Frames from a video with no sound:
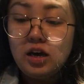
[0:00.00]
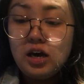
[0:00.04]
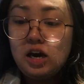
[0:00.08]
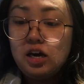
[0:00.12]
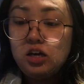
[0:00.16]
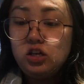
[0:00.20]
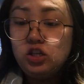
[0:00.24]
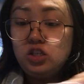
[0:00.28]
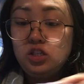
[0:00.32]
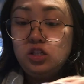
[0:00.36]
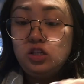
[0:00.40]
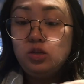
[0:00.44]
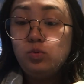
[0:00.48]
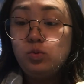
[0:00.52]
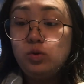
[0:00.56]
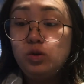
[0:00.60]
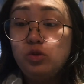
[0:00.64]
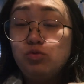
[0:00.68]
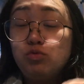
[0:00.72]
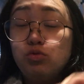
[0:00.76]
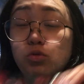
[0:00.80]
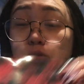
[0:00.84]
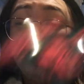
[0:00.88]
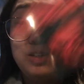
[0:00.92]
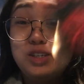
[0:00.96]
And she did one
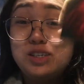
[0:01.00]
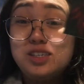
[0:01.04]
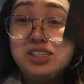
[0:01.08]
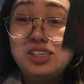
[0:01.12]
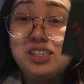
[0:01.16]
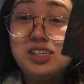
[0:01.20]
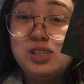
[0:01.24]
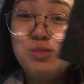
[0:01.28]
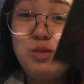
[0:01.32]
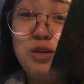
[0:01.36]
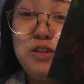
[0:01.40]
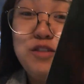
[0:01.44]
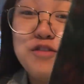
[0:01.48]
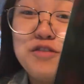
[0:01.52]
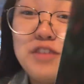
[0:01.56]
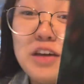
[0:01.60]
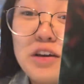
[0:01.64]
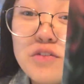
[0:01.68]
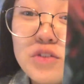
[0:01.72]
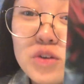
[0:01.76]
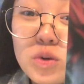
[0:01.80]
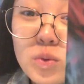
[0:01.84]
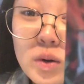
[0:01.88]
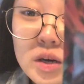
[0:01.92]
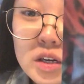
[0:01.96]
in roses. This is my
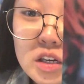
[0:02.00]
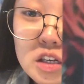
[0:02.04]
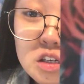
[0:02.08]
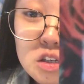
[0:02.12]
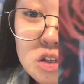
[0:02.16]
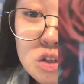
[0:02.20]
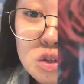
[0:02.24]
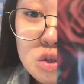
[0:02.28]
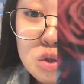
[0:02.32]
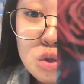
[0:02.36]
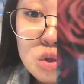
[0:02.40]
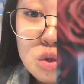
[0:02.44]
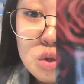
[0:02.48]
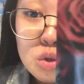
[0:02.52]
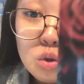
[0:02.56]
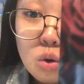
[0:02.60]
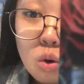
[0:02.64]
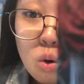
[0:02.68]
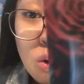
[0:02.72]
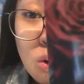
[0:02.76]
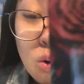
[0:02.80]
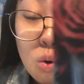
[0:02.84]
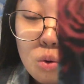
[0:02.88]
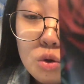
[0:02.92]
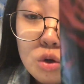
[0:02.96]
favorite one. It's
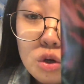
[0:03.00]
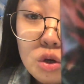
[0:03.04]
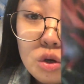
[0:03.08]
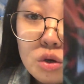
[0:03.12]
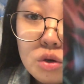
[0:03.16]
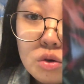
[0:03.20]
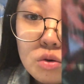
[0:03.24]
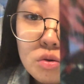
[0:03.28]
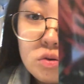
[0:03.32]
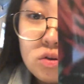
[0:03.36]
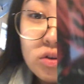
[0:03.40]
so cute.